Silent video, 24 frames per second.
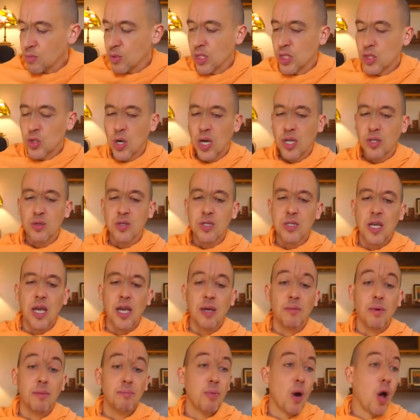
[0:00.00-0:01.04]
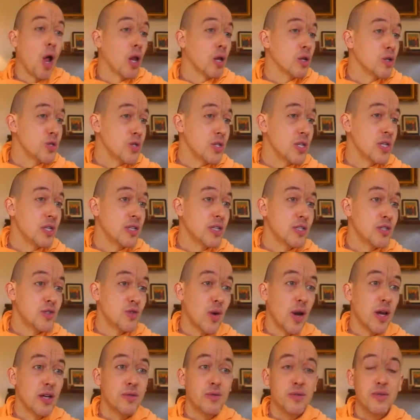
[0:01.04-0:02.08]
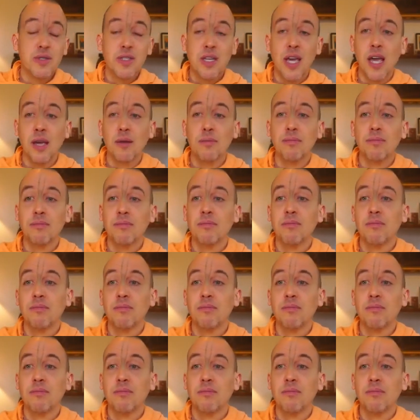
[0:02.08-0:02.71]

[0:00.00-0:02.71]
they try to escape apology, they try to escape